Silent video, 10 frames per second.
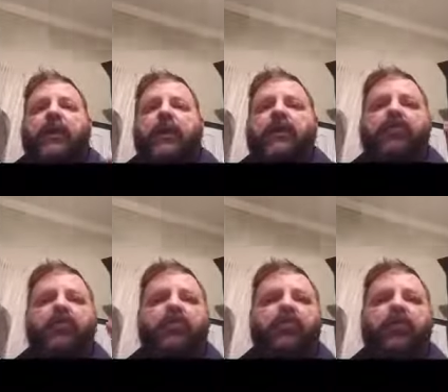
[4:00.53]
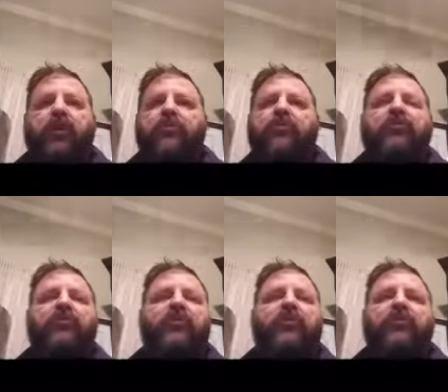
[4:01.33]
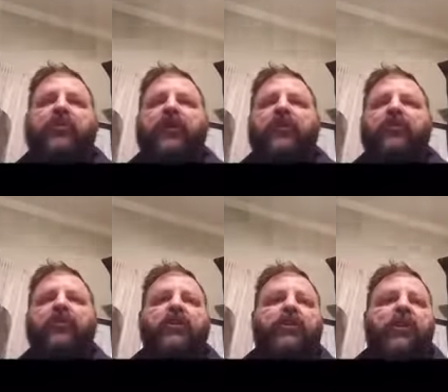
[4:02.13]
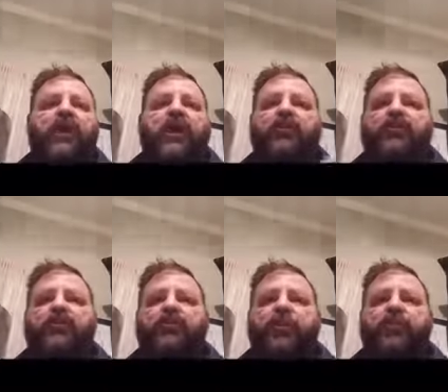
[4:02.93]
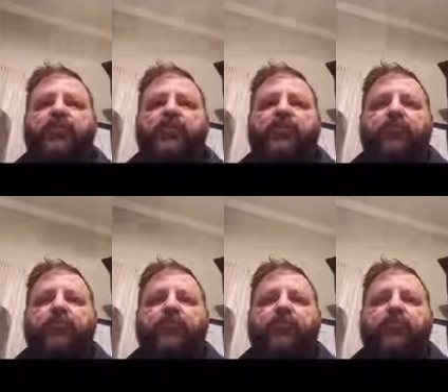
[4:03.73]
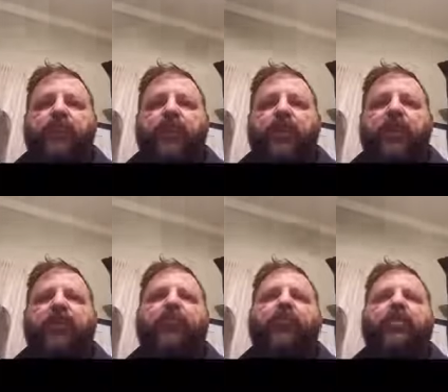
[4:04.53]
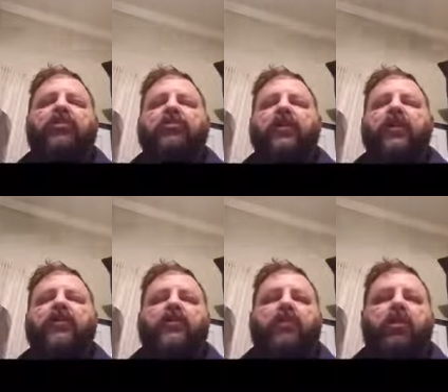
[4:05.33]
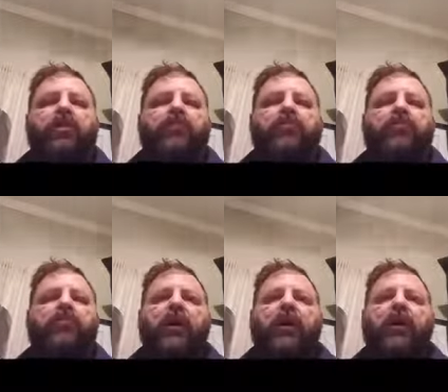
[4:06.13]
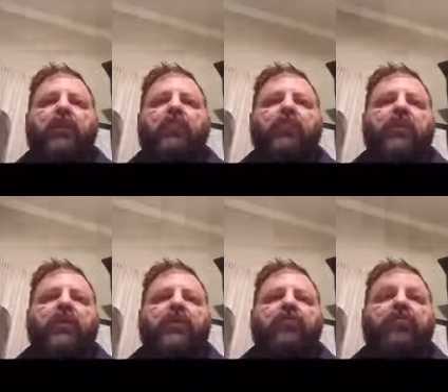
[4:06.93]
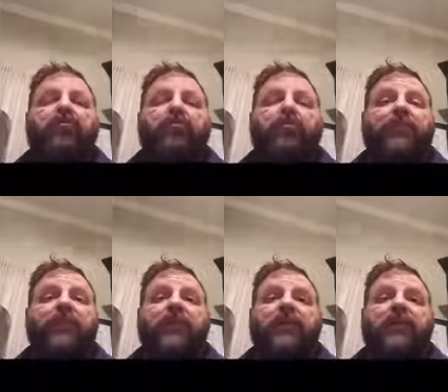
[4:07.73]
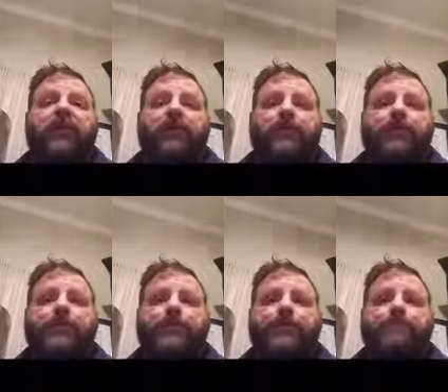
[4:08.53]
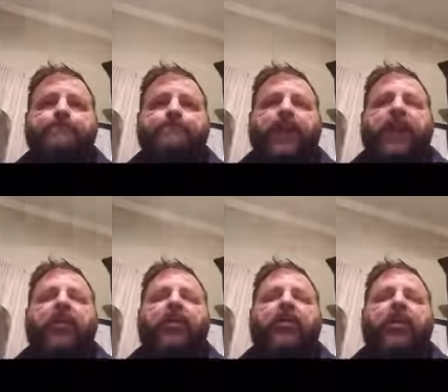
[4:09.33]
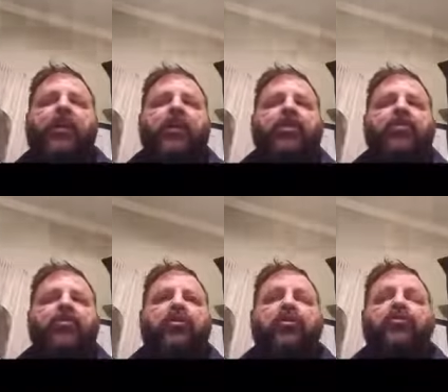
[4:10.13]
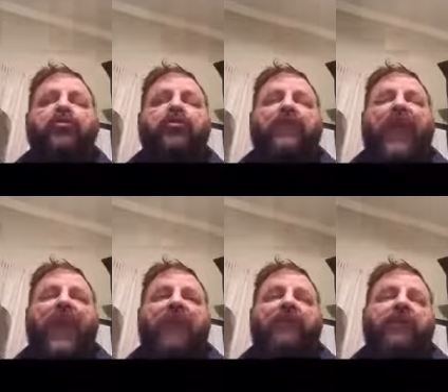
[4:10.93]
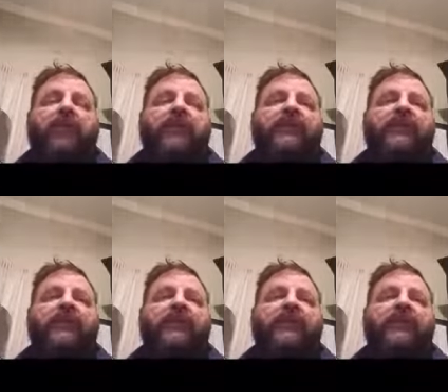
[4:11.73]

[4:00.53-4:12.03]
And there's videos on how to if you want to create your own social media header, you can go to Canva,